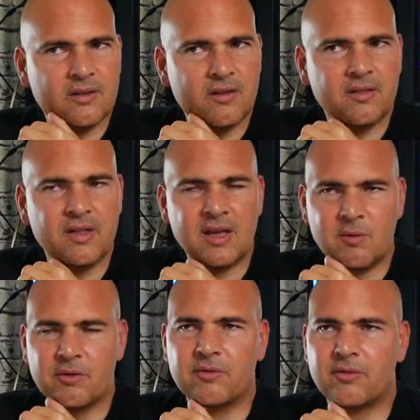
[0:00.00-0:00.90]
I think it
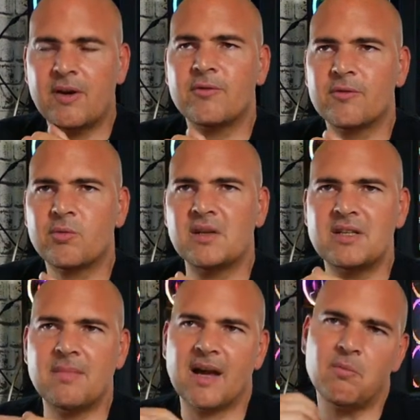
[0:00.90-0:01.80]
was
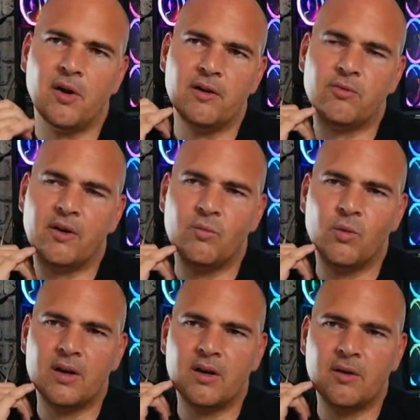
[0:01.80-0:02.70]
320 megabytes running
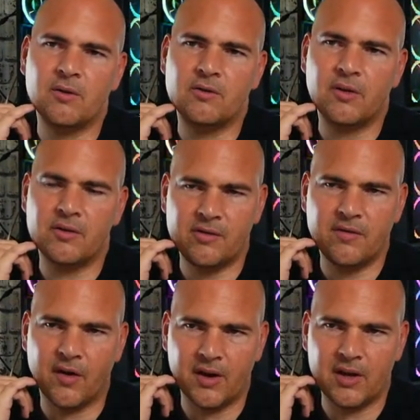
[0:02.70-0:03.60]
Windows
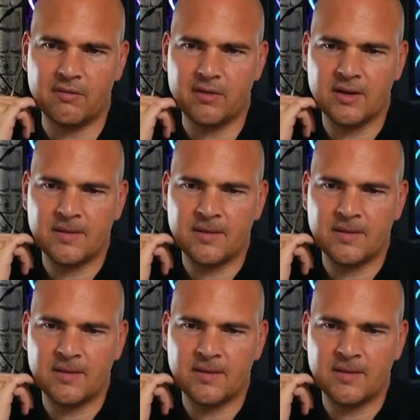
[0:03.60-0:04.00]
95,